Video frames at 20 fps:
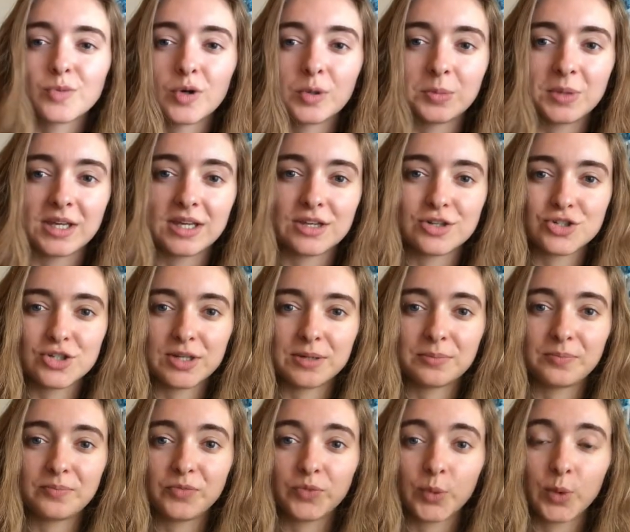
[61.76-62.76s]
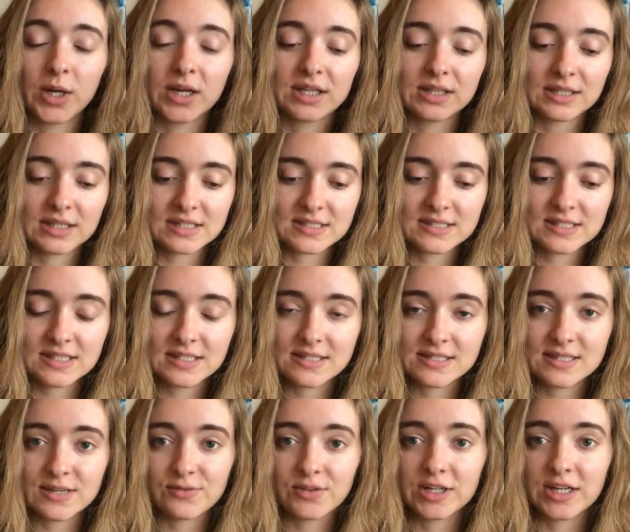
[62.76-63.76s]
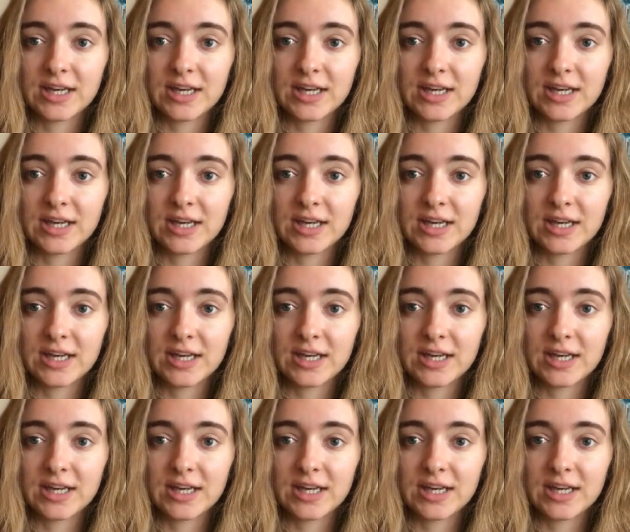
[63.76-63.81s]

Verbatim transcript: more in my kitchen where I can like see this every